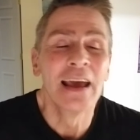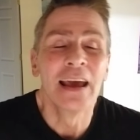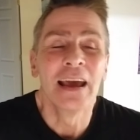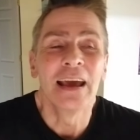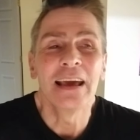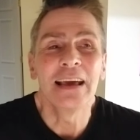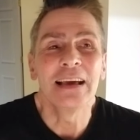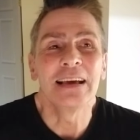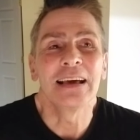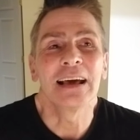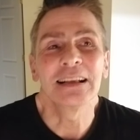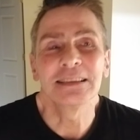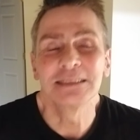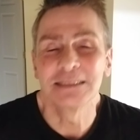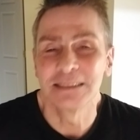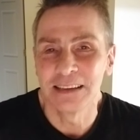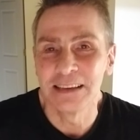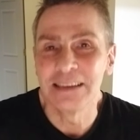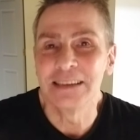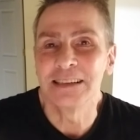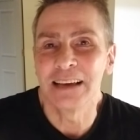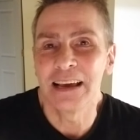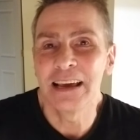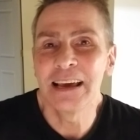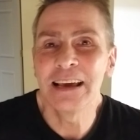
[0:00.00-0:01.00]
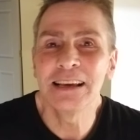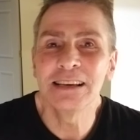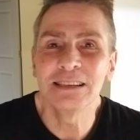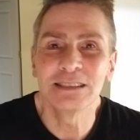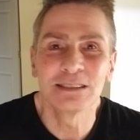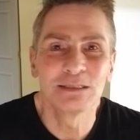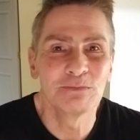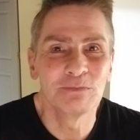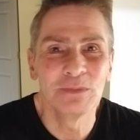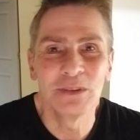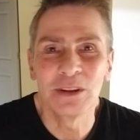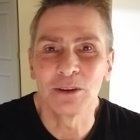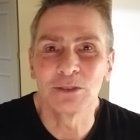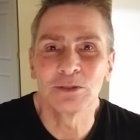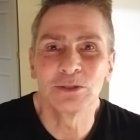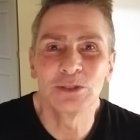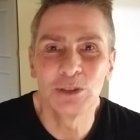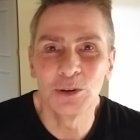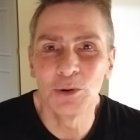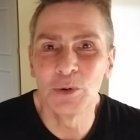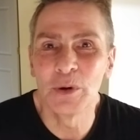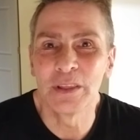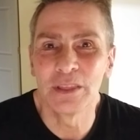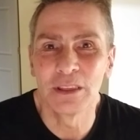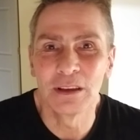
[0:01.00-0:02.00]
He's you know,
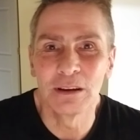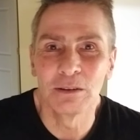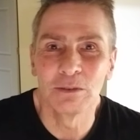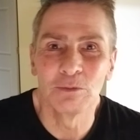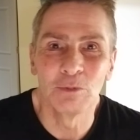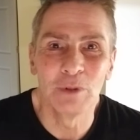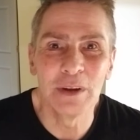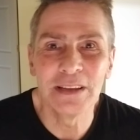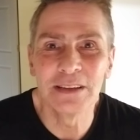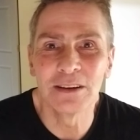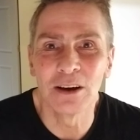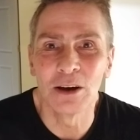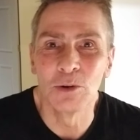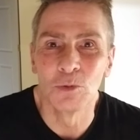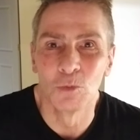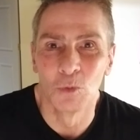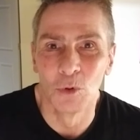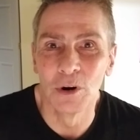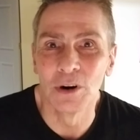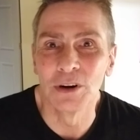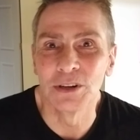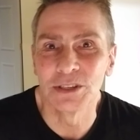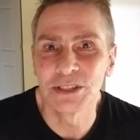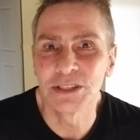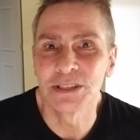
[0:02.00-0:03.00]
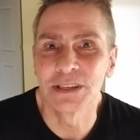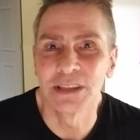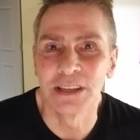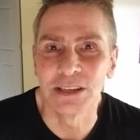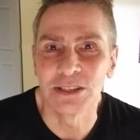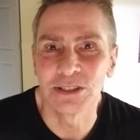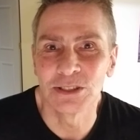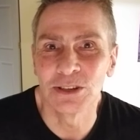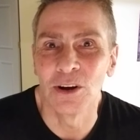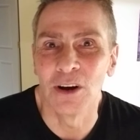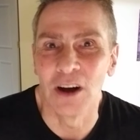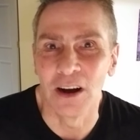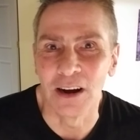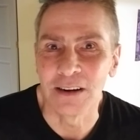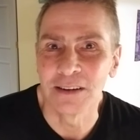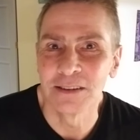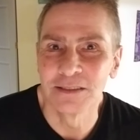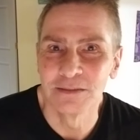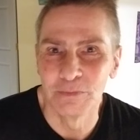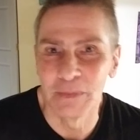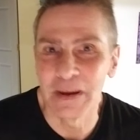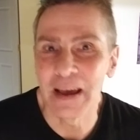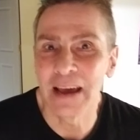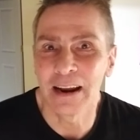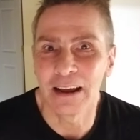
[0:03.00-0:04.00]
doing the redone words to this song,
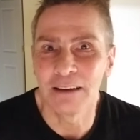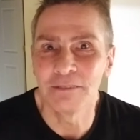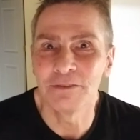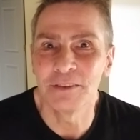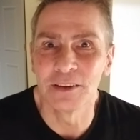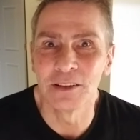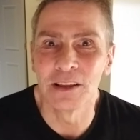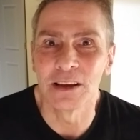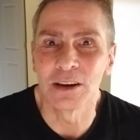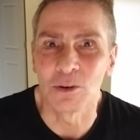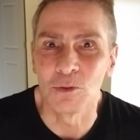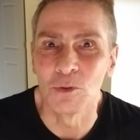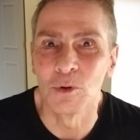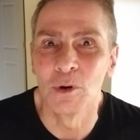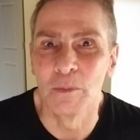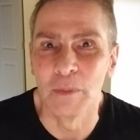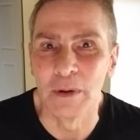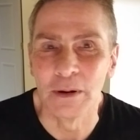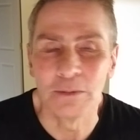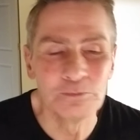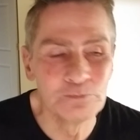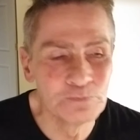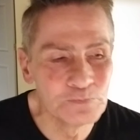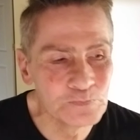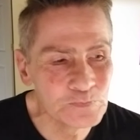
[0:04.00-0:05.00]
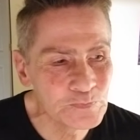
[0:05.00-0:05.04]
Man, I Feel Like a Woman.